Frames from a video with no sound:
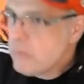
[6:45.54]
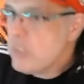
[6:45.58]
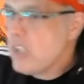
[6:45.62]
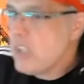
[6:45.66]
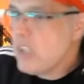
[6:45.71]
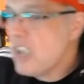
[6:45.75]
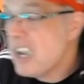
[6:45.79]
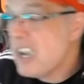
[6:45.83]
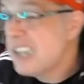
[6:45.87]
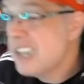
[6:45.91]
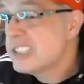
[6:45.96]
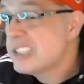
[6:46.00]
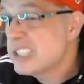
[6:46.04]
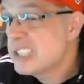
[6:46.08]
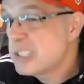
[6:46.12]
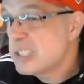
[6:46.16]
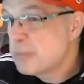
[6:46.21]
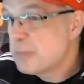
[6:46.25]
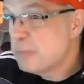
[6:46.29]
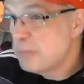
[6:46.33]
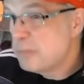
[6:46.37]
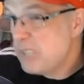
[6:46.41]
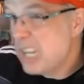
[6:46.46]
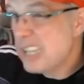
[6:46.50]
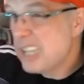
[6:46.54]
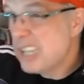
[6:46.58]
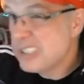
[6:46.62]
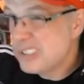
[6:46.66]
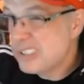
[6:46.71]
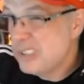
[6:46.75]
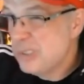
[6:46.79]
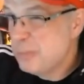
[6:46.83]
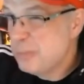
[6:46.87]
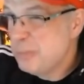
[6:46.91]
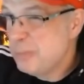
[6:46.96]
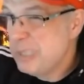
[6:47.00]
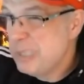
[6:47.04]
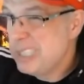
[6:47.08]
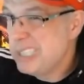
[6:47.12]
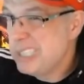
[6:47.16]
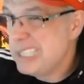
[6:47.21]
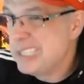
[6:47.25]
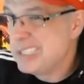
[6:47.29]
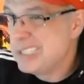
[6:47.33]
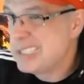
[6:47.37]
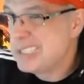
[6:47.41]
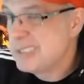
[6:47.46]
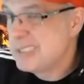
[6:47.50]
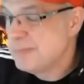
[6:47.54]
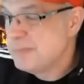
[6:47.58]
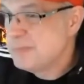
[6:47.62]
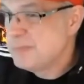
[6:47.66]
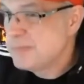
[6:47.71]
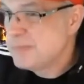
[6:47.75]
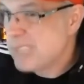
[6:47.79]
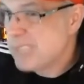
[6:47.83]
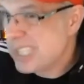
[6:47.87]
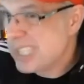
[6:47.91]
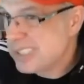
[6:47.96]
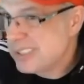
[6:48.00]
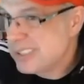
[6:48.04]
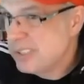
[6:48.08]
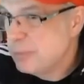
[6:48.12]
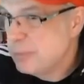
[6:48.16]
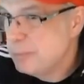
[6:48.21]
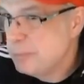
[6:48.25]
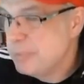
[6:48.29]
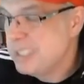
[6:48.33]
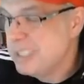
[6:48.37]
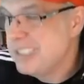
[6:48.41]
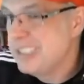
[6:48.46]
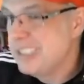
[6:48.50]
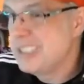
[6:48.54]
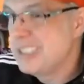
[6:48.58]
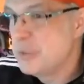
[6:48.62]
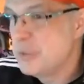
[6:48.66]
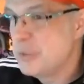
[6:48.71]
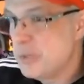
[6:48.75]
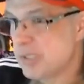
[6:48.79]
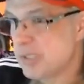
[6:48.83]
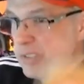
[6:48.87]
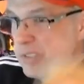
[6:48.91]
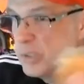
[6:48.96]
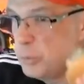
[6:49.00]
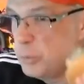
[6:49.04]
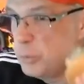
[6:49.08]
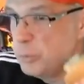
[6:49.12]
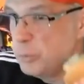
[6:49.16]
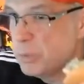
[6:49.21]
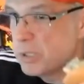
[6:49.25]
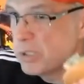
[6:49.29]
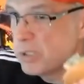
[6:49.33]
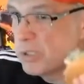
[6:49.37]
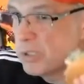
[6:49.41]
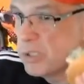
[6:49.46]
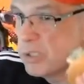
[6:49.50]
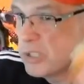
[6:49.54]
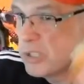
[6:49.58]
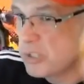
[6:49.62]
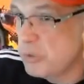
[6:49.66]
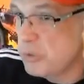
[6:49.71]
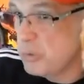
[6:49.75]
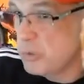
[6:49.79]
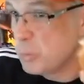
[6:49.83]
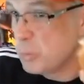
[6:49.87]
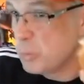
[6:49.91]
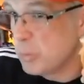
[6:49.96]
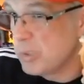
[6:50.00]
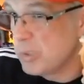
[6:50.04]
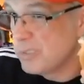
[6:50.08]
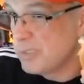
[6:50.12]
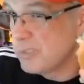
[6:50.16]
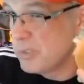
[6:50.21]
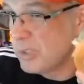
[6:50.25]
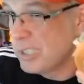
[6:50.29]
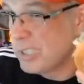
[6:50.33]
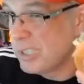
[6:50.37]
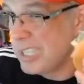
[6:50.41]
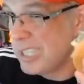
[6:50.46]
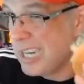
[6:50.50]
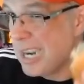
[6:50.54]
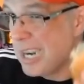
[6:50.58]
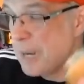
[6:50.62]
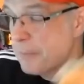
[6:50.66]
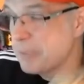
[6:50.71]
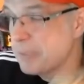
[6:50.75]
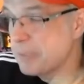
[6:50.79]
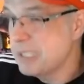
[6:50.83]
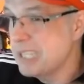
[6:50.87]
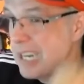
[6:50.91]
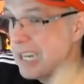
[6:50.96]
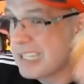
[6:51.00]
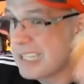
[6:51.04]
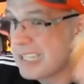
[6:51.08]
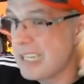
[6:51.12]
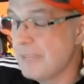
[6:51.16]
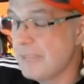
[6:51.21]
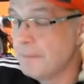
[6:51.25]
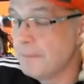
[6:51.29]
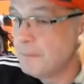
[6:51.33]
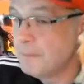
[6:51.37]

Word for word: That's that's good business. That's good business. You got two burgers, use one for a napkin. That's it.